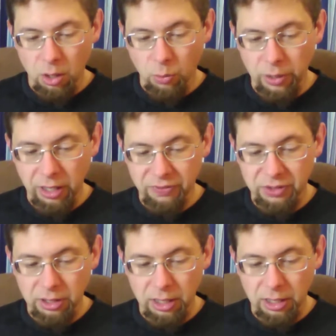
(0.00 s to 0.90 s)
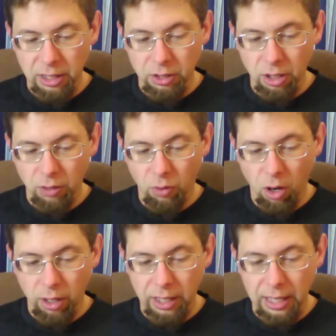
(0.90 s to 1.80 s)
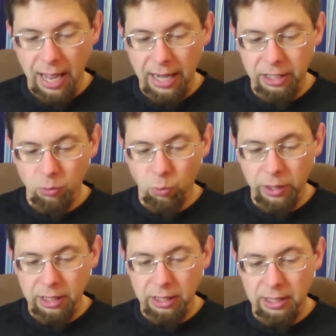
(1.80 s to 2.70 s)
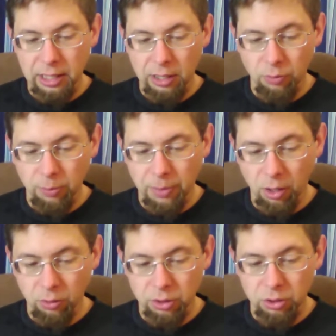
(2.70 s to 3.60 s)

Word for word: we have sinned and done wrong and acted wickedly and rebelled,